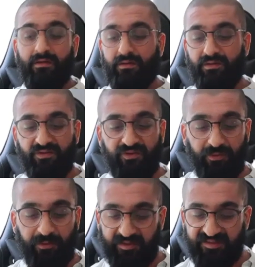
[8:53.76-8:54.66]
two
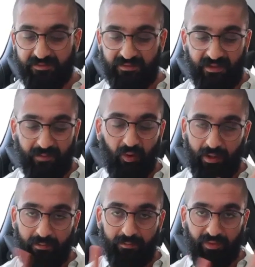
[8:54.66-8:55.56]
things. Number one,
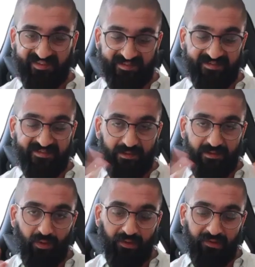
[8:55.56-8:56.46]
presence,
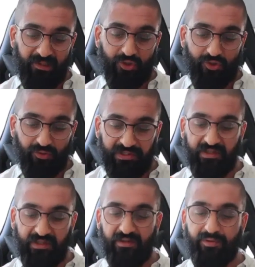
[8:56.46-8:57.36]
literally the
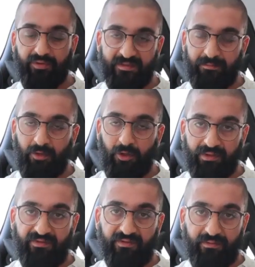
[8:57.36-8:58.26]
present moment,
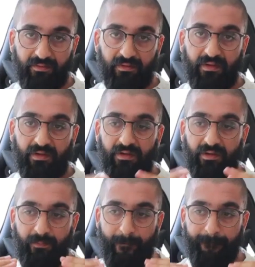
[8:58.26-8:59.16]

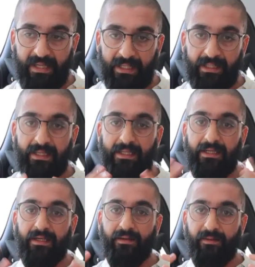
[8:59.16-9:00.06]
being here,
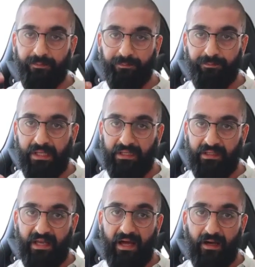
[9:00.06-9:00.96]
being
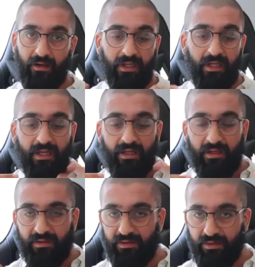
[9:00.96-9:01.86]
now.
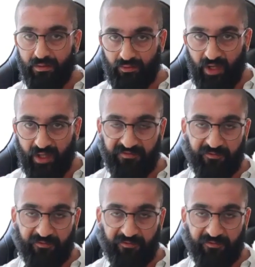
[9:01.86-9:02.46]
Right before you